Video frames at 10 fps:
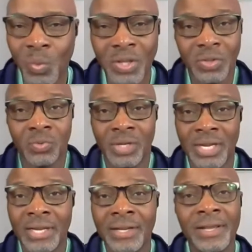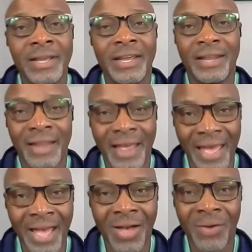what you need, and
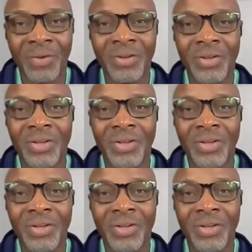how